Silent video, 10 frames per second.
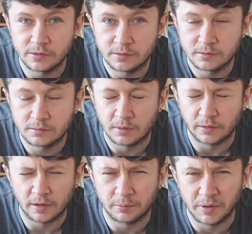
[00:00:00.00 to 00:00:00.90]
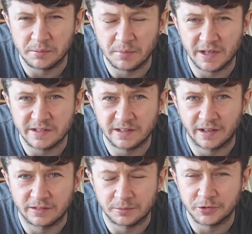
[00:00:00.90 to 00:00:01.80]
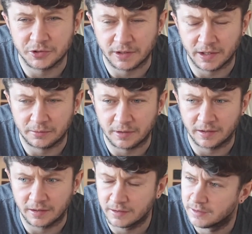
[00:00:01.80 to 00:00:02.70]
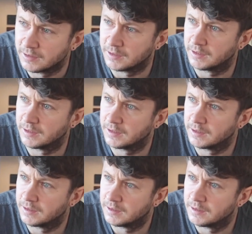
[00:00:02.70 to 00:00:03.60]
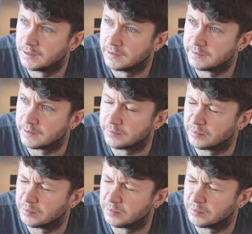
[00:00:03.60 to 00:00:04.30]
I don't know how many minutes that is. I'm not trying to calculate that. So,